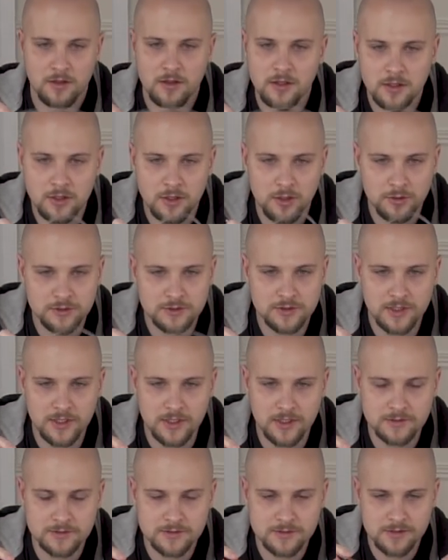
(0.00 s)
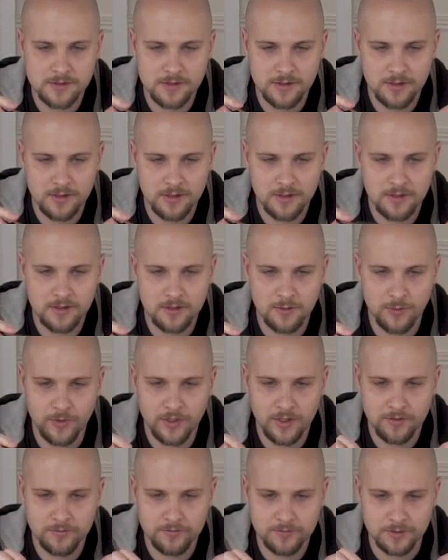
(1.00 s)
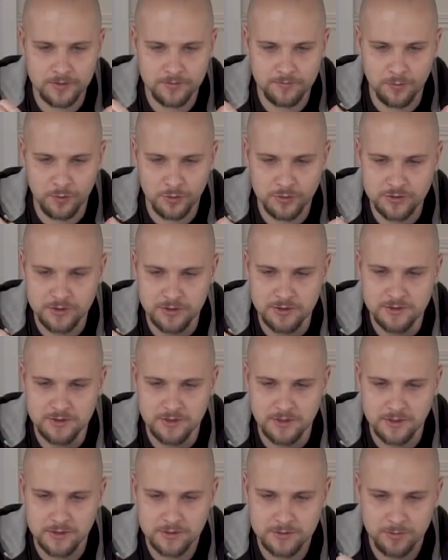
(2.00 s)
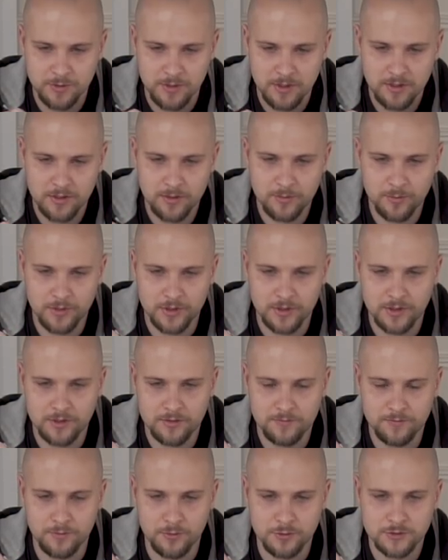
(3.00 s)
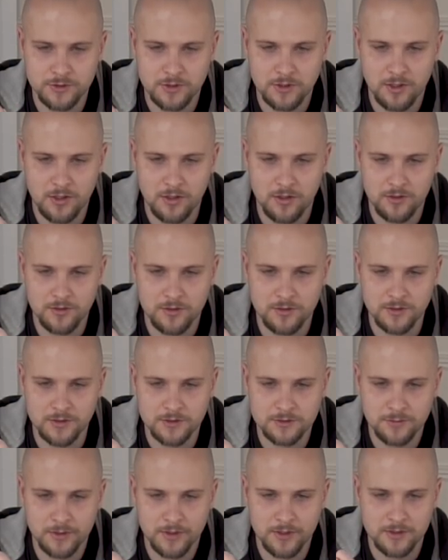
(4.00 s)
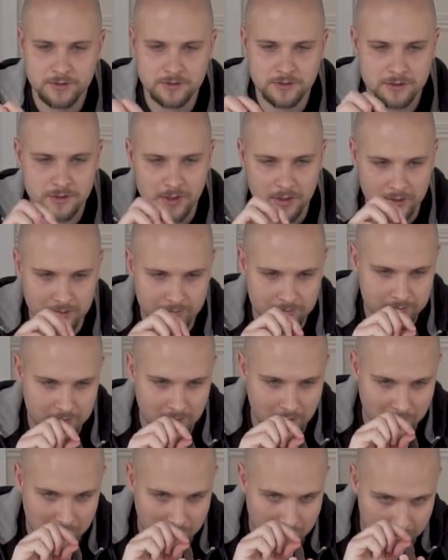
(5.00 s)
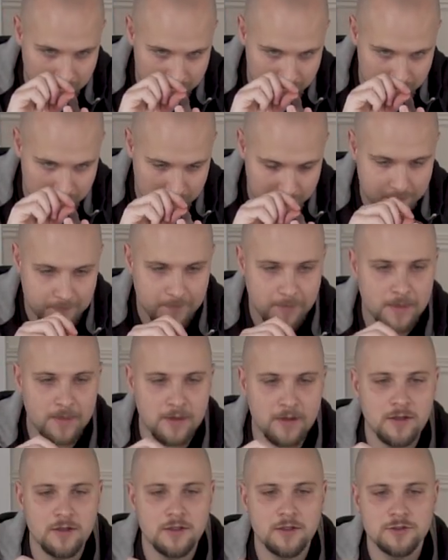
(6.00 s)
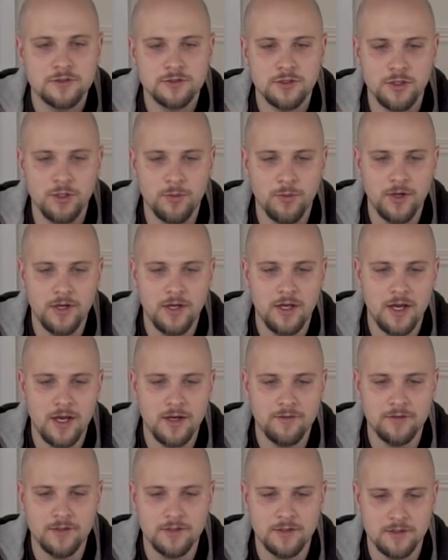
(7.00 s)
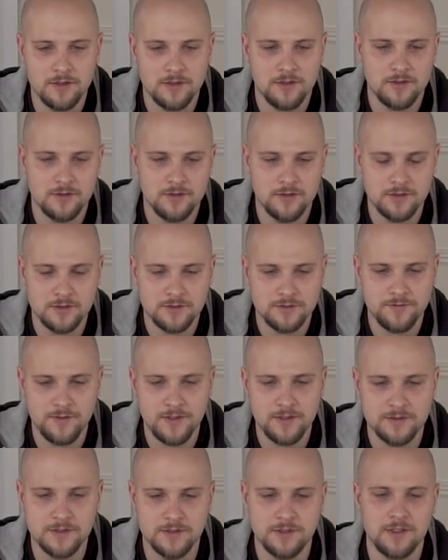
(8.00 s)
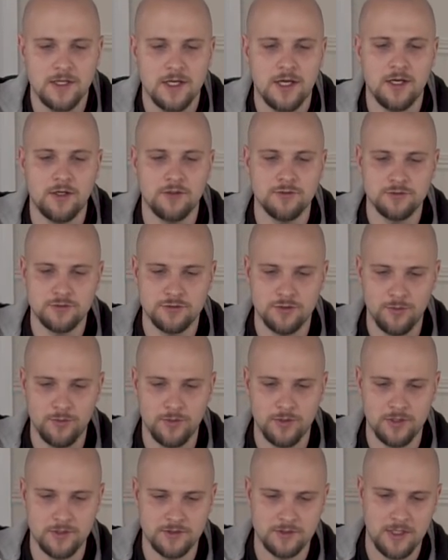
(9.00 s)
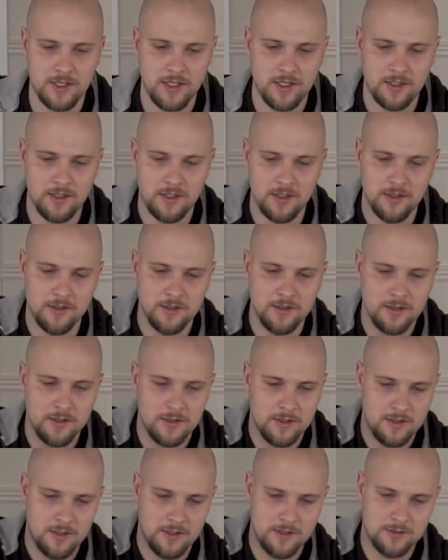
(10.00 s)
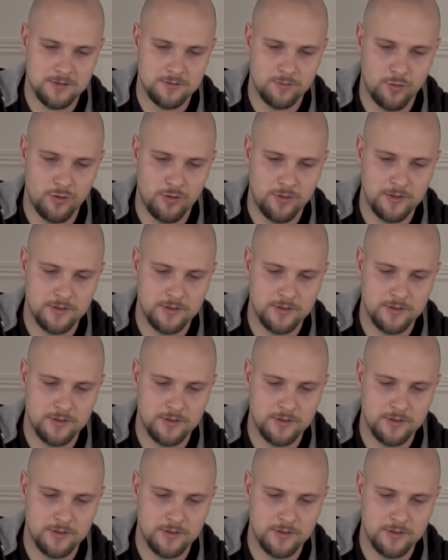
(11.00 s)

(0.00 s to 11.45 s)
it goes against the way it, it, folds easy this way, but it folds a lot harder this way because it's kind of concave. So you want to have it this facing down so when it's hanging, it's more